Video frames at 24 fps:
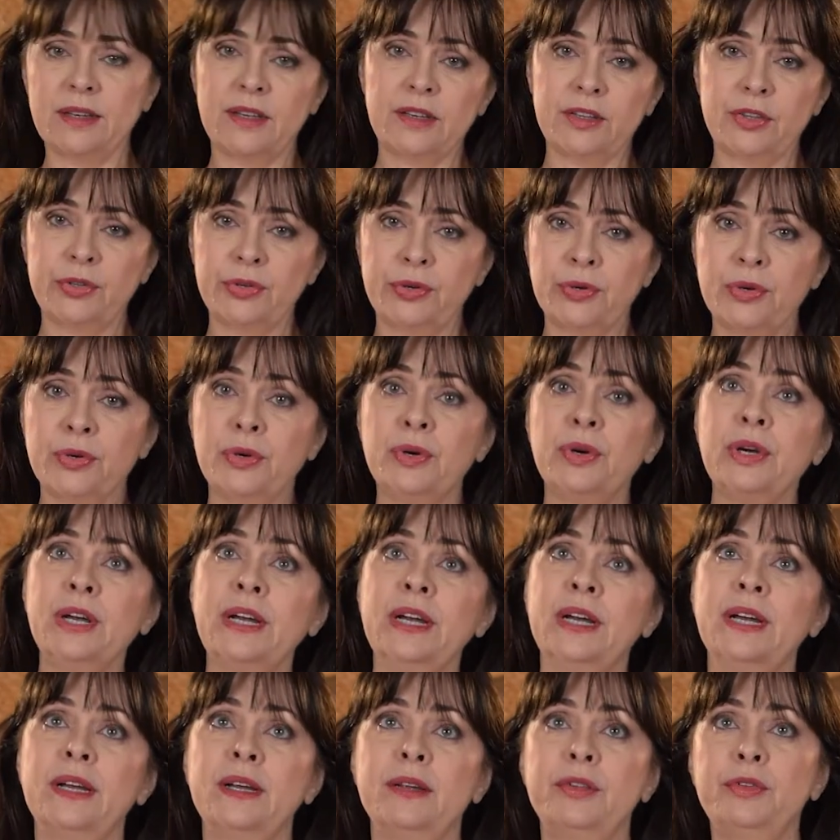To
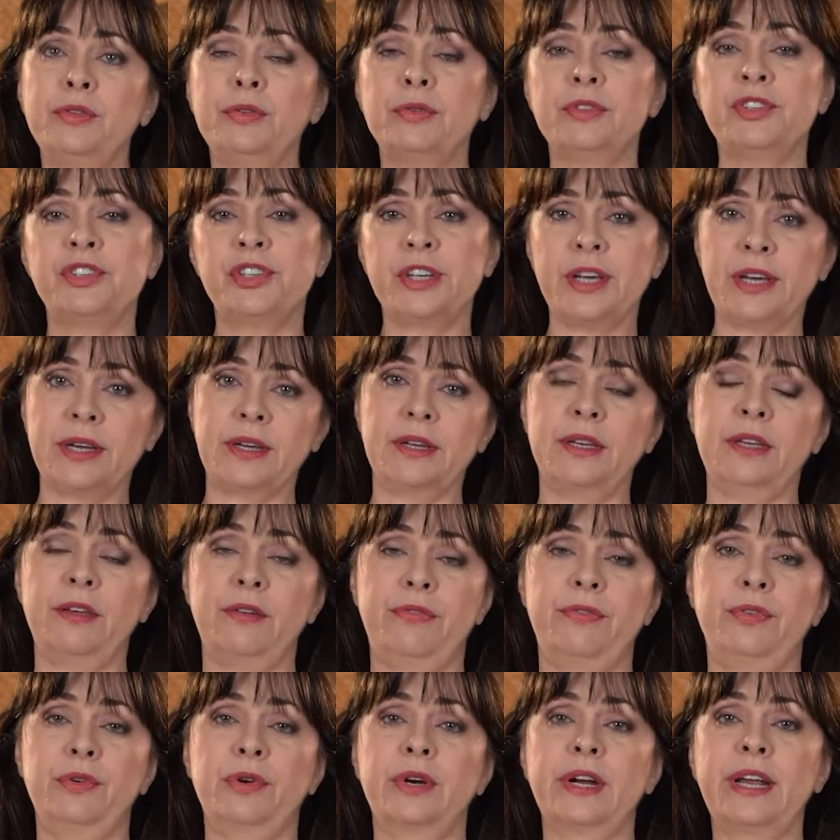check
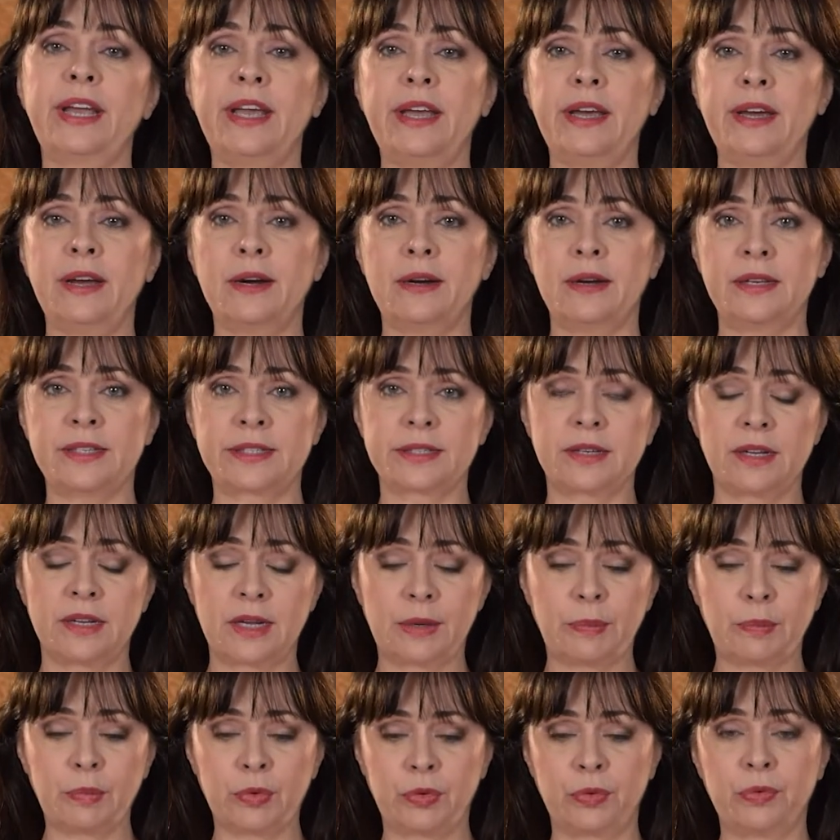if your hair is gonna
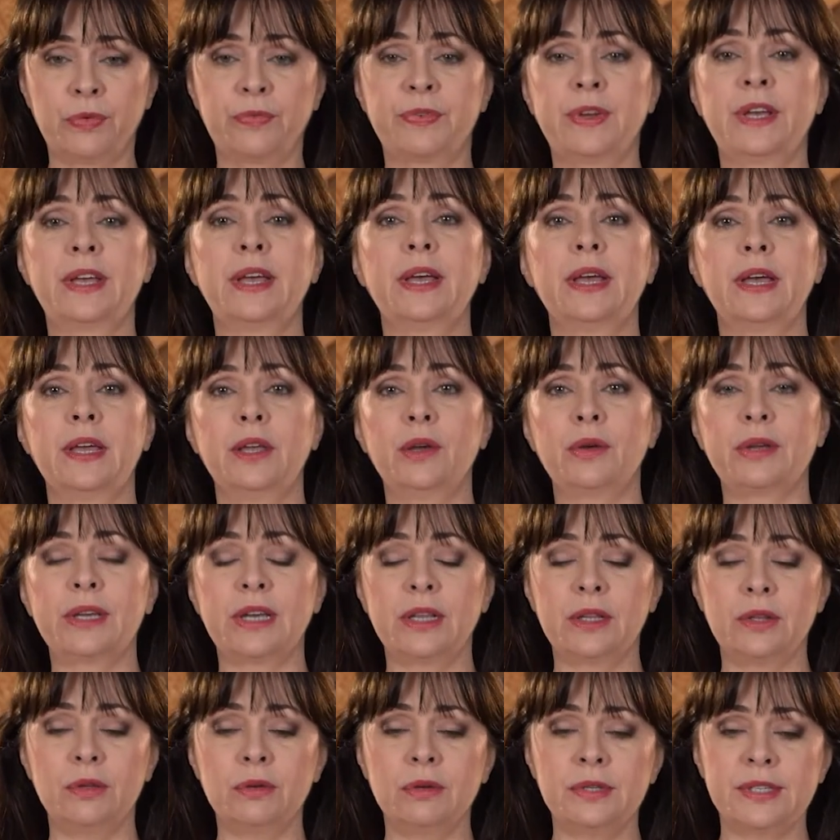move, you
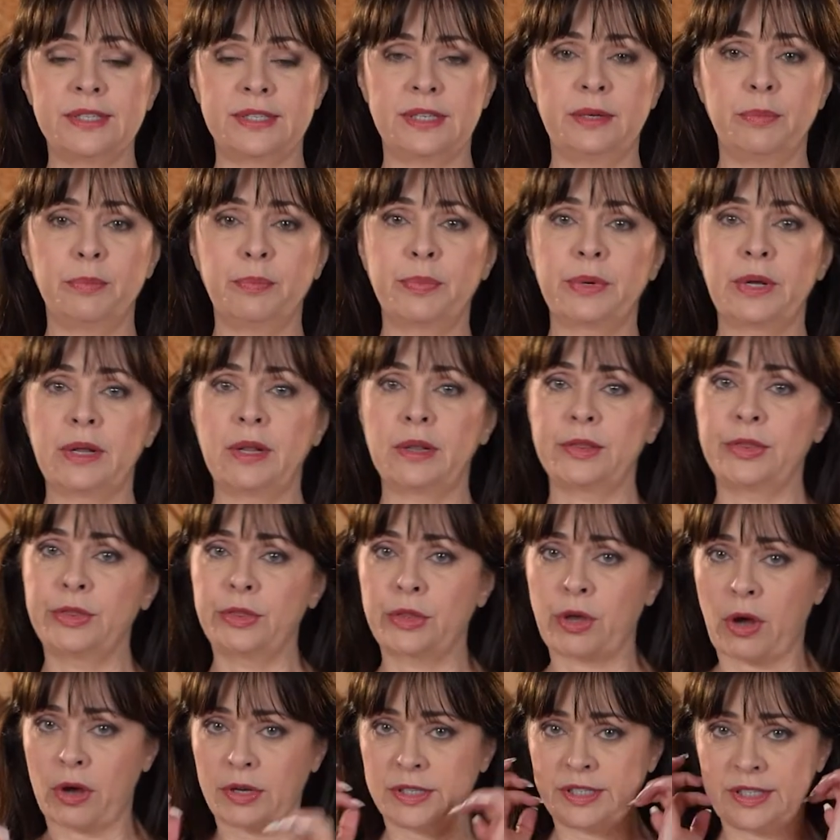can do simple
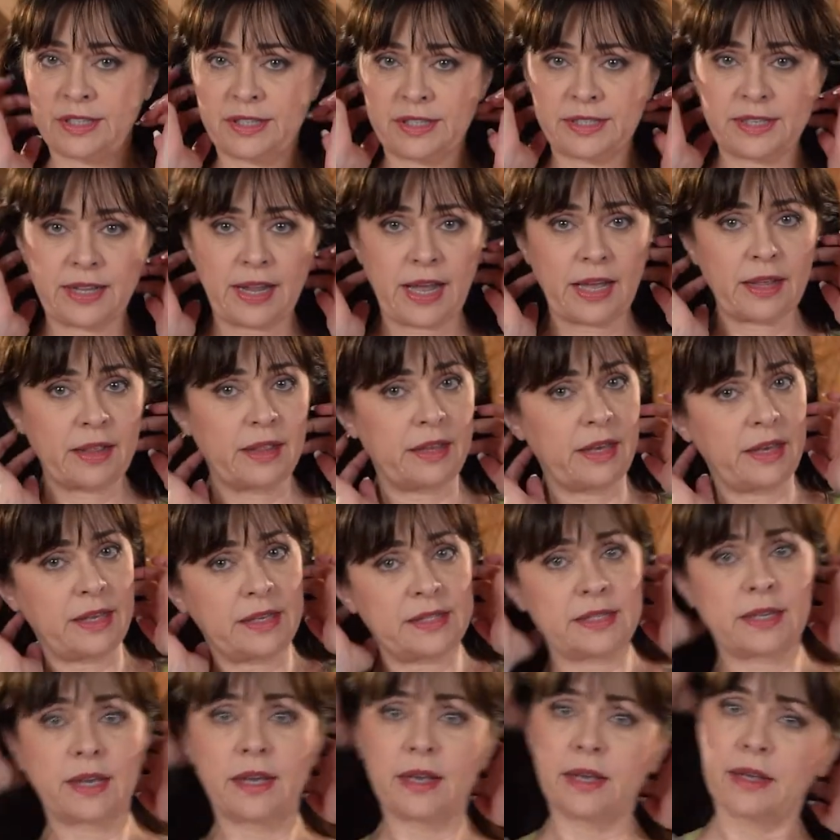tosses like
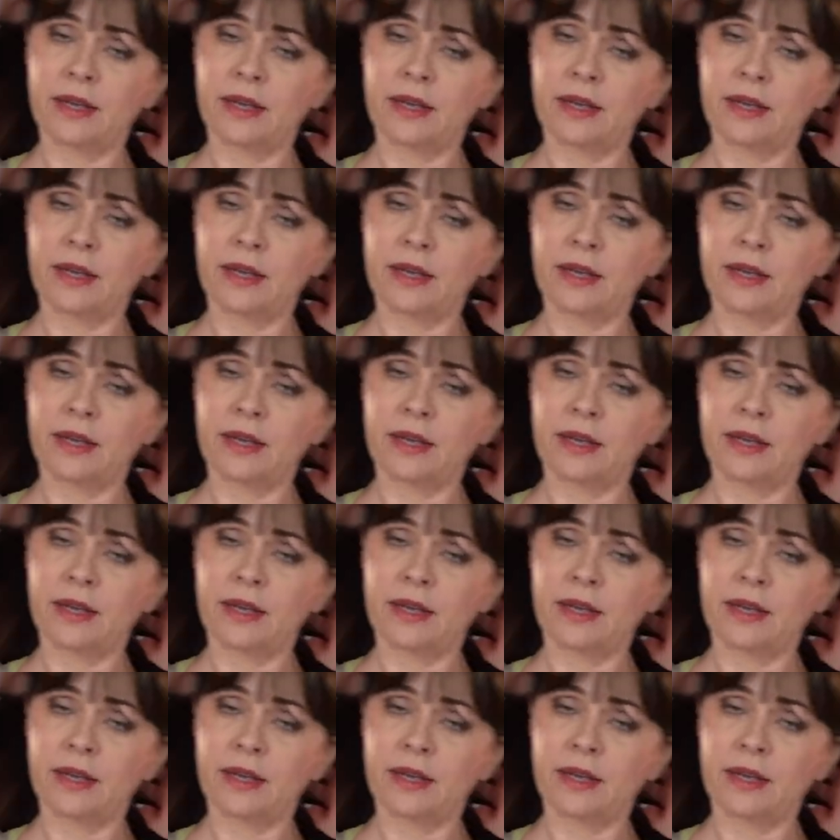this.